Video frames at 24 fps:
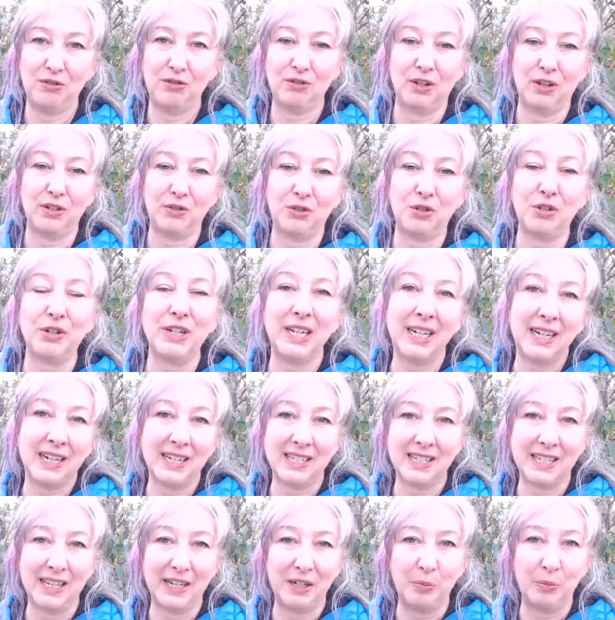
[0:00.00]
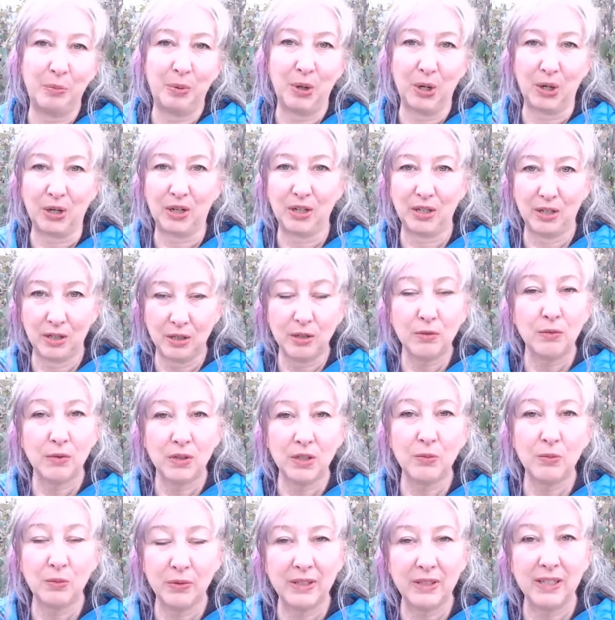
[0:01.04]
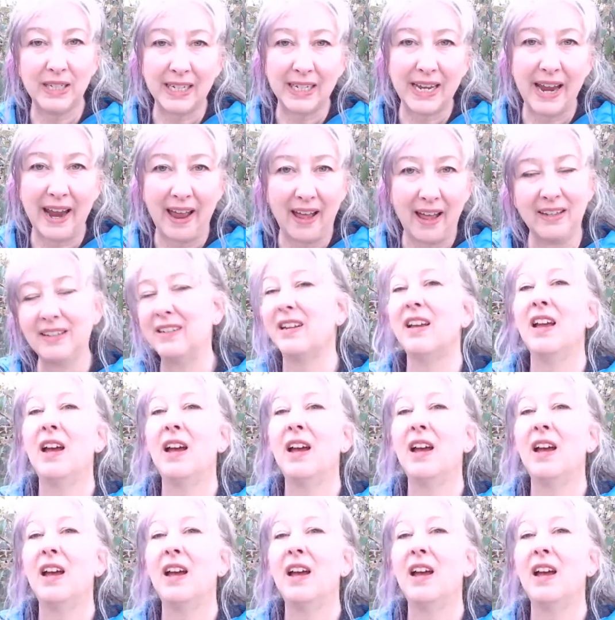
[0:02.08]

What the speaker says: a tree is in a book. You really can.